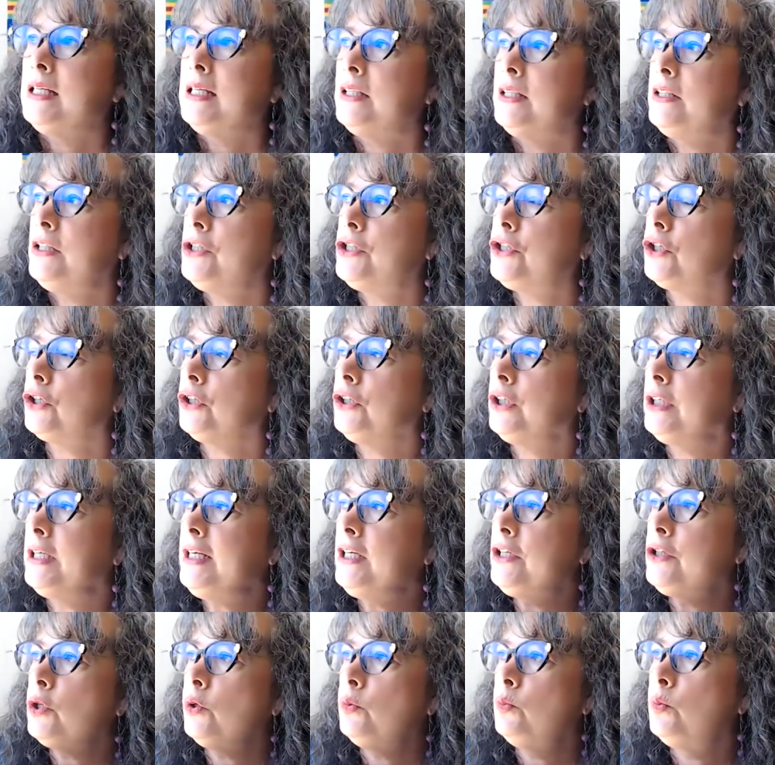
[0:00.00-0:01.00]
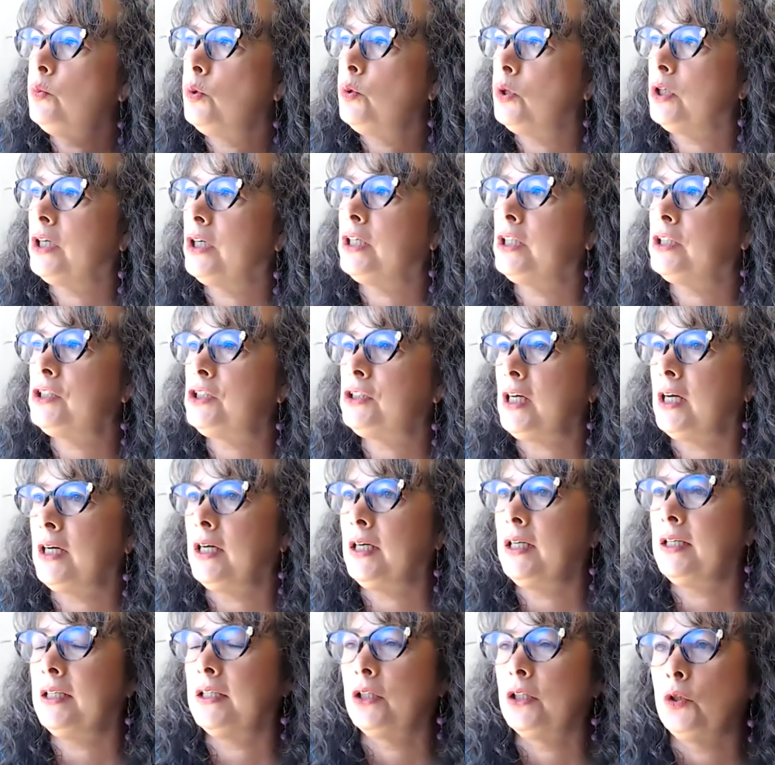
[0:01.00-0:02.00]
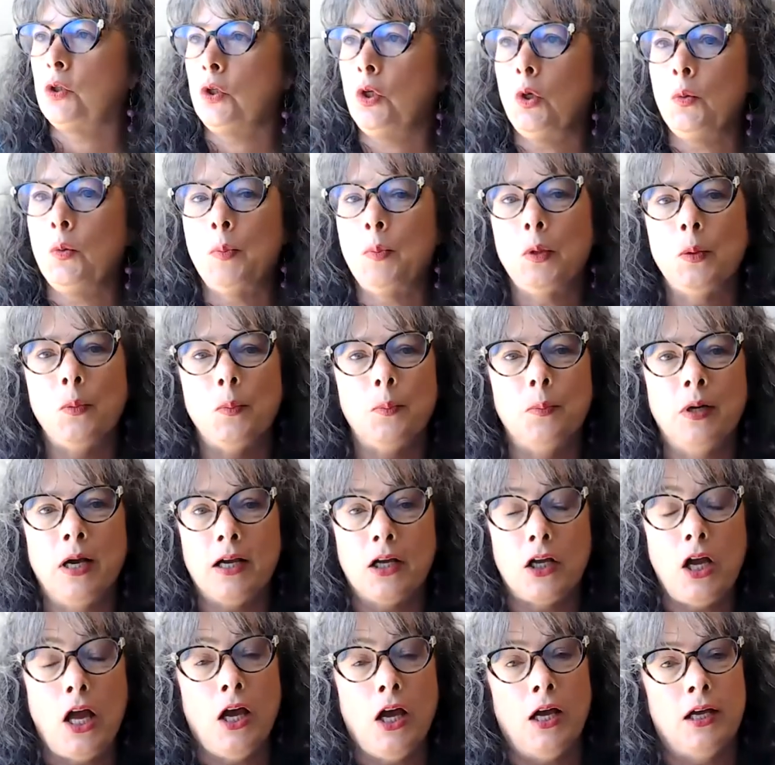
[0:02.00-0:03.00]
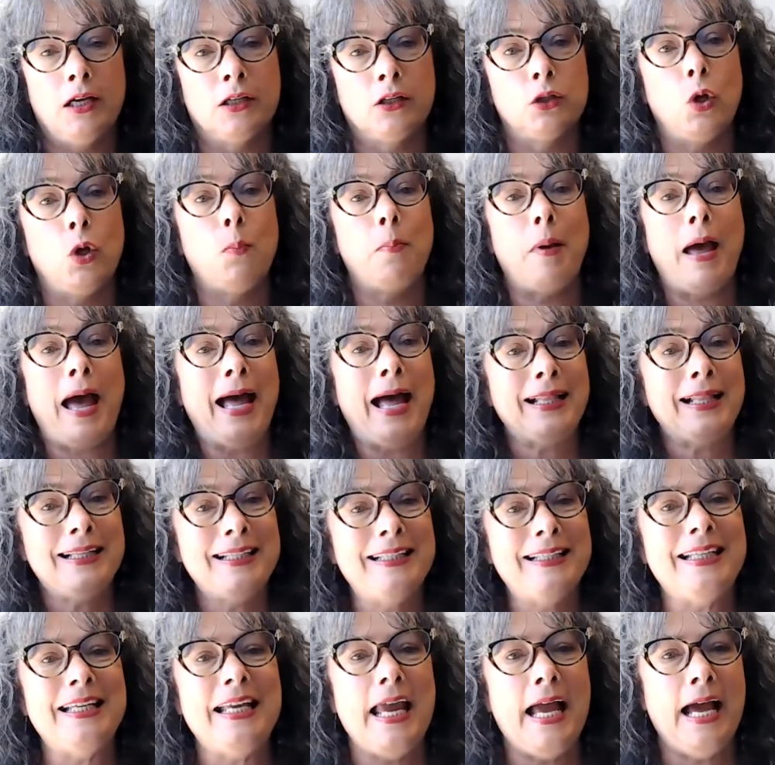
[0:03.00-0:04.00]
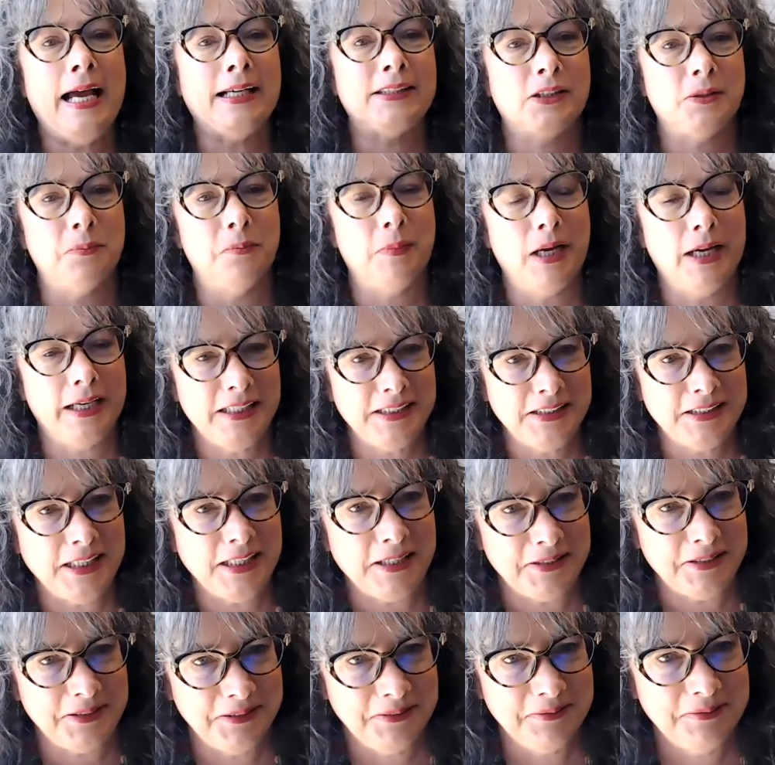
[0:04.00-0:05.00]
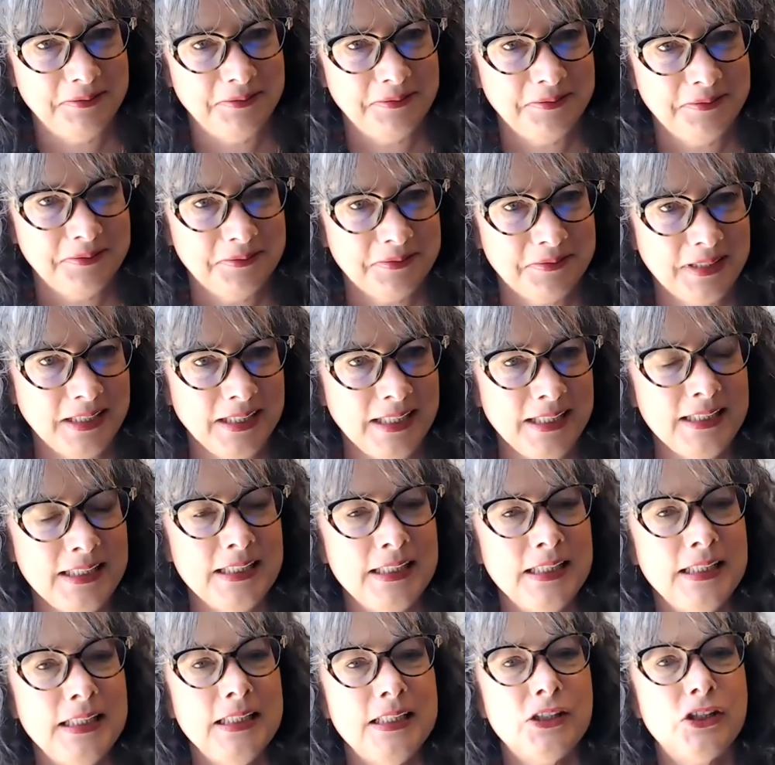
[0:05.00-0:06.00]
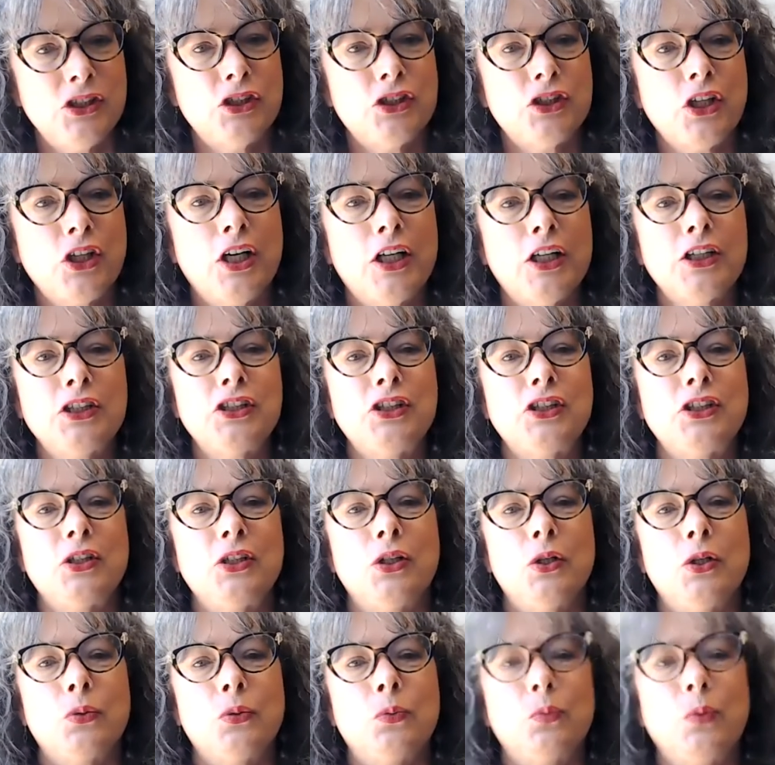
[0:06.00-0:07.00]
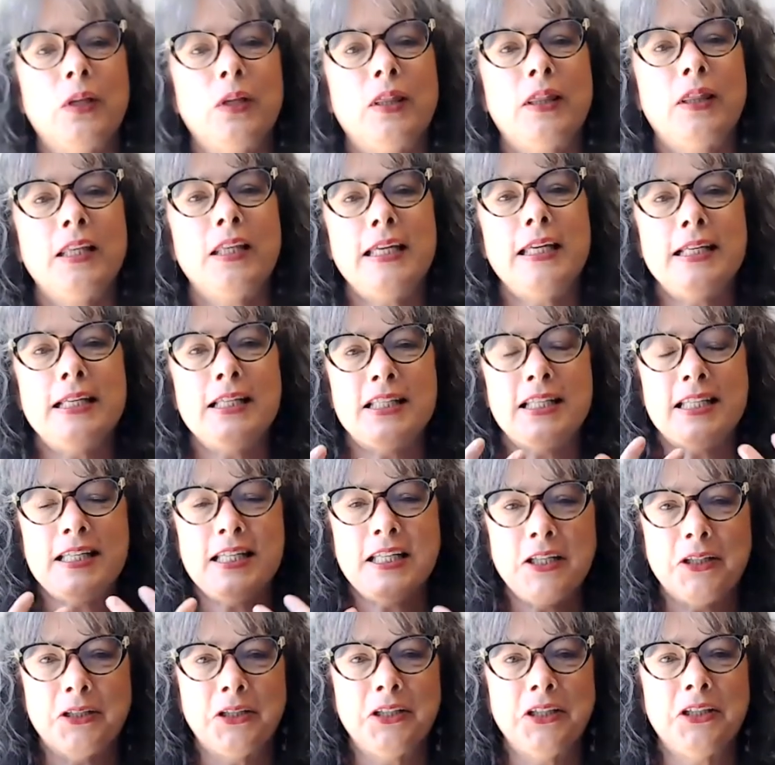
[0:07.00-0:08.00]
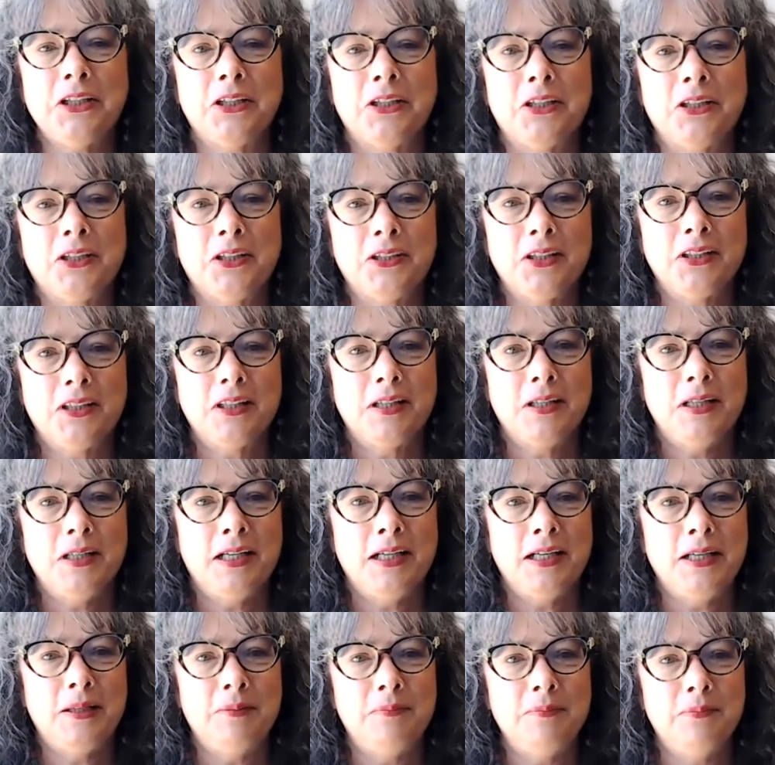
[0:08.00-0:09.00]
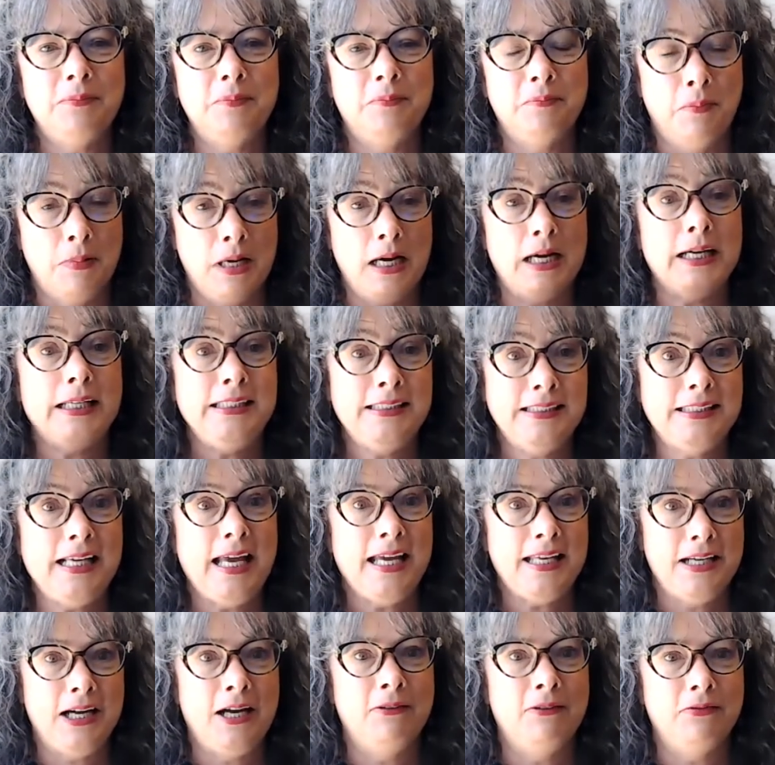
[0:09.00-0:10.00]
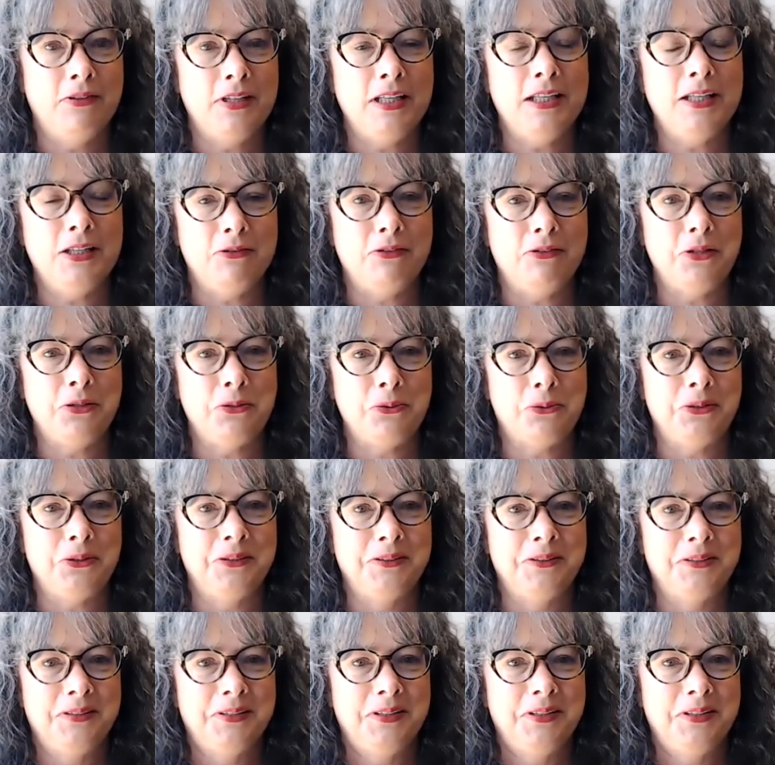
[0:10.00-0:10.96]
the journey towards a globality as a mindset, right, starts with the interior mindset of the individual,